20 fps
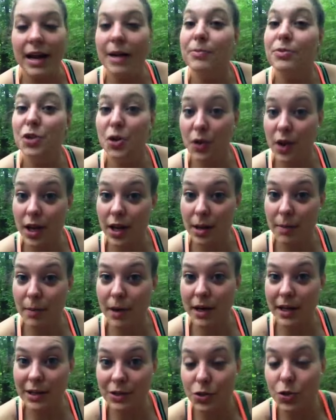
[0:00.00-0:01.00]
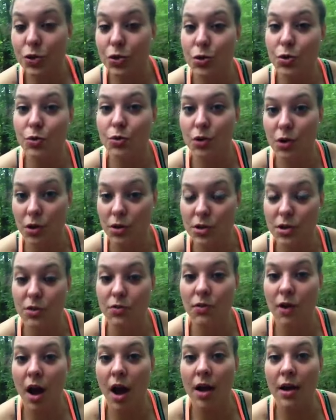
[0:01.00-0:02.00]
I'm donating money to Girls on the
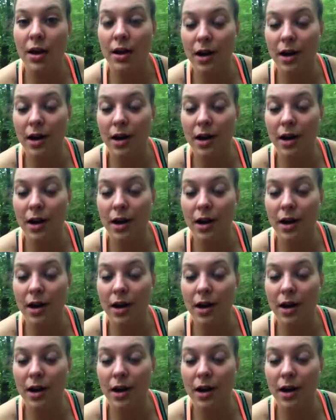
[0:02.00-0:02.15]
Run,